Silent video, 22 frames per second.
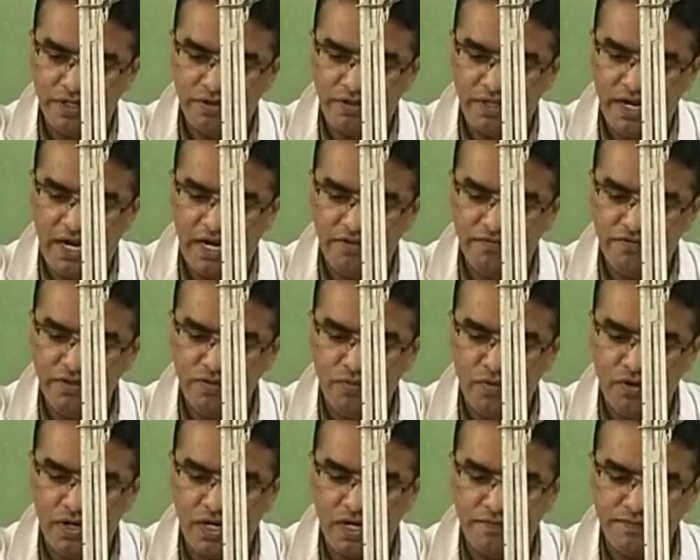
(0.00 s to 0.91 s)
You can add few
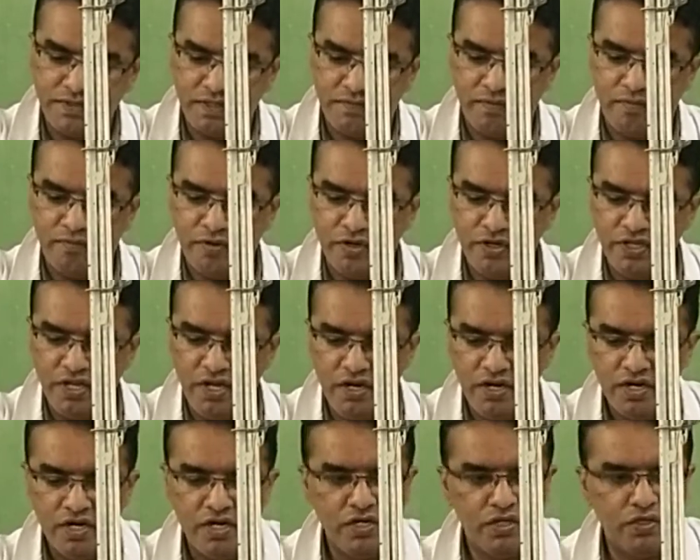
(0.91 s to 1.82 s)
more drops of ammonia
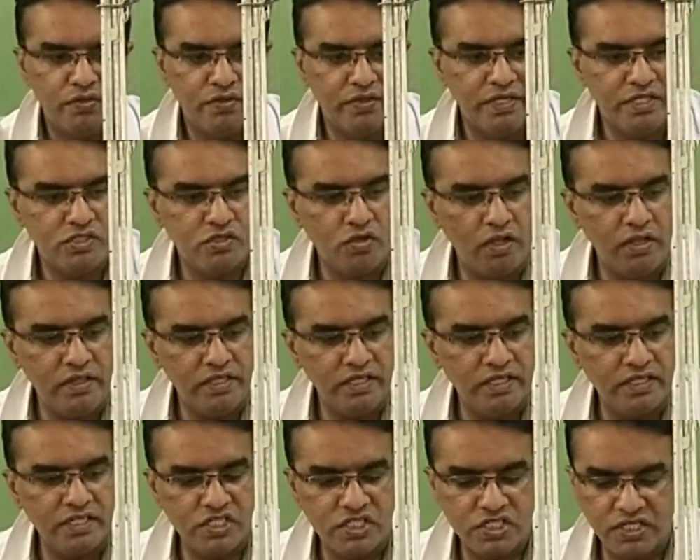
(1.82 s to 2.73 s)
to dissolve the
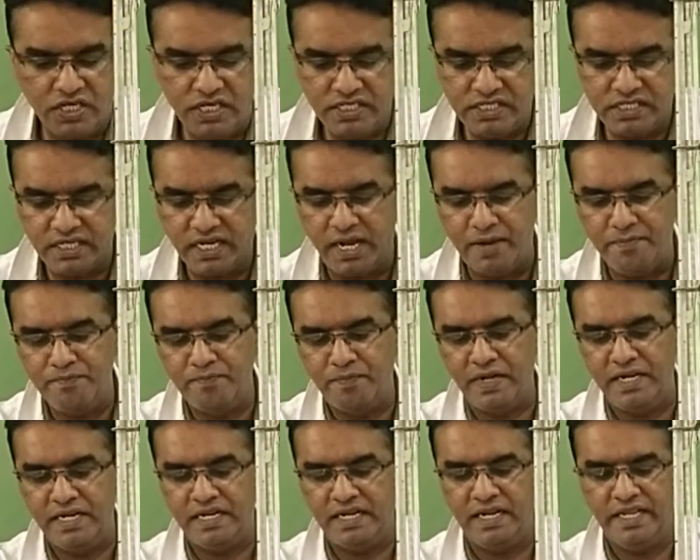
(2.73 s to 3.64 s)
crystals
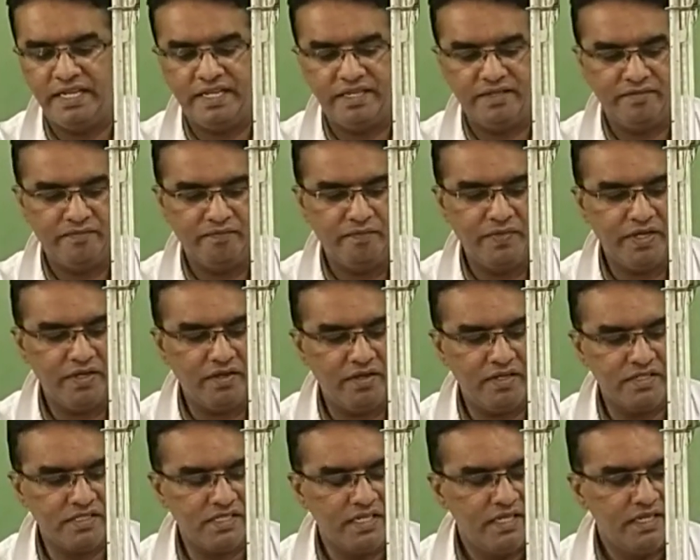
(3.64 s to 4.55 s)
completely
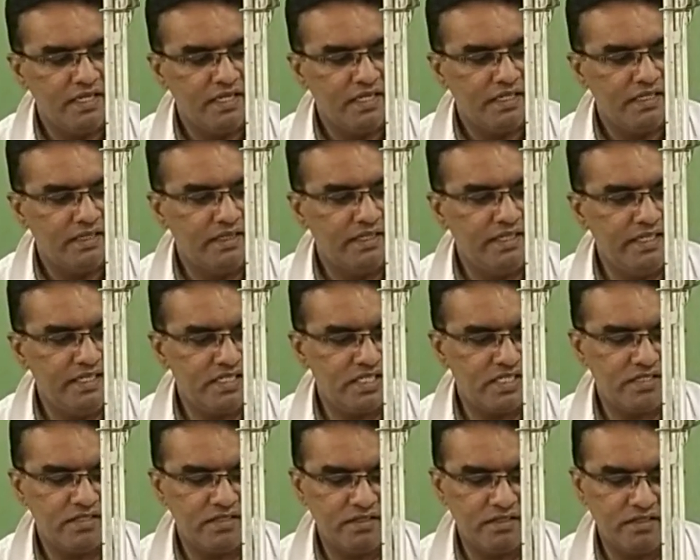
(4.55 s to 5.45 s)
because
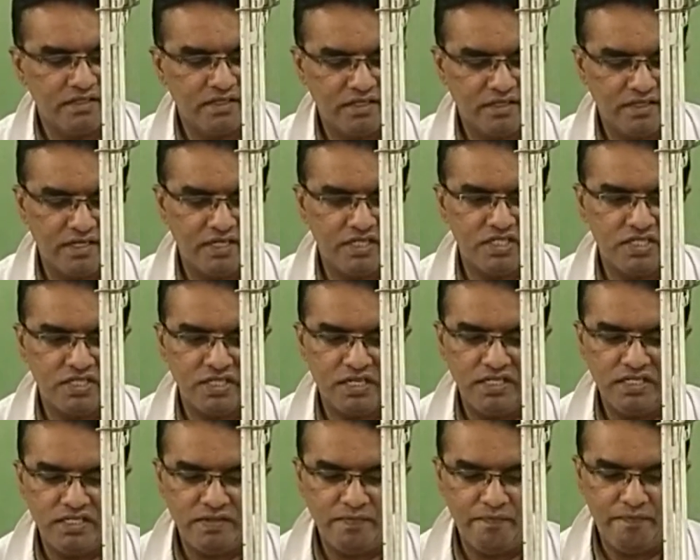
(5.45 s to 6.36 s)
these
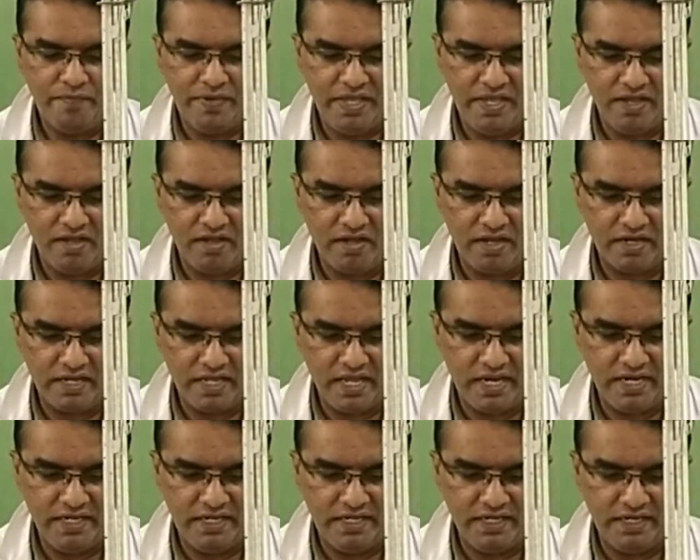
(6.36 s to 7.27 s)
crystals being
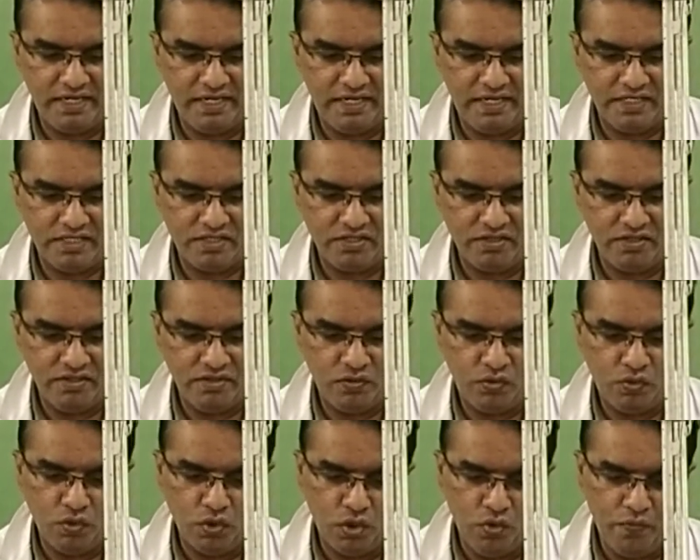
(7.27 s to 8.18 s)
organic in nature,
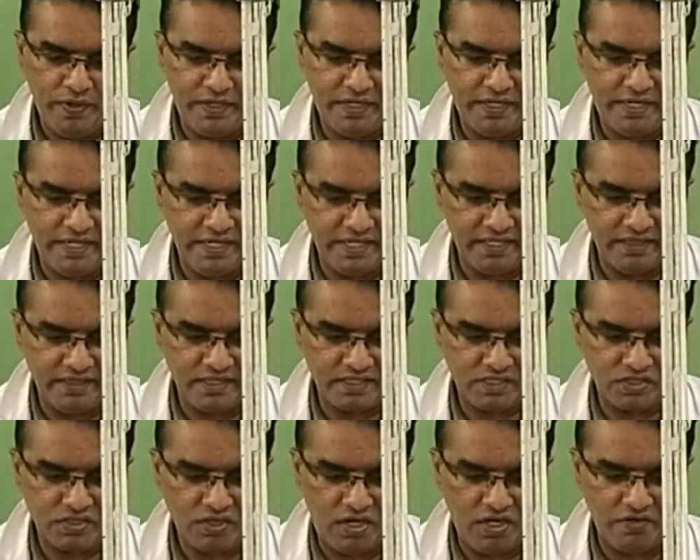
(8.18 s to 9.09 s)
though we take in the
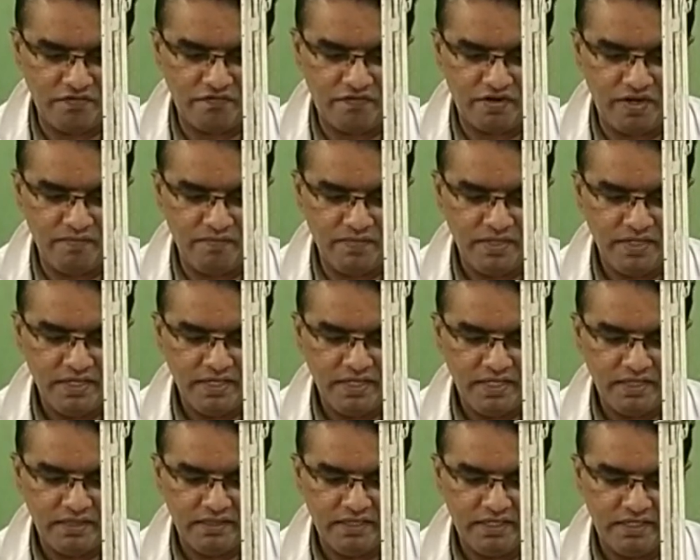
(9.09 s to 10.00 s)
salt form,
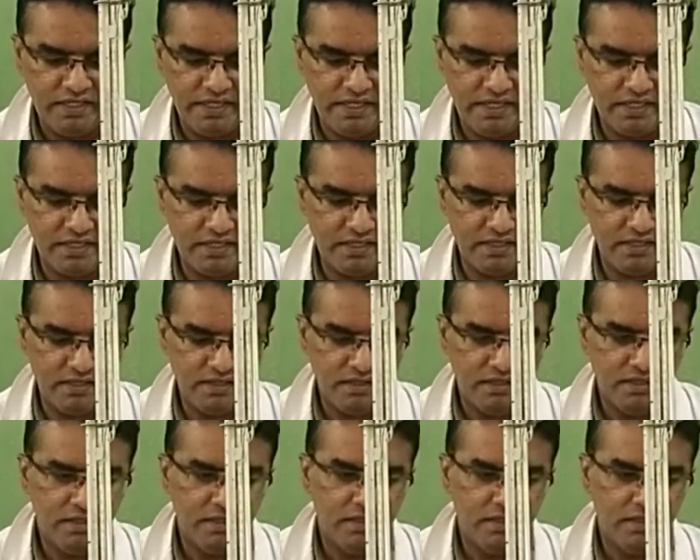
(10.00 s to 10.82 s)
they take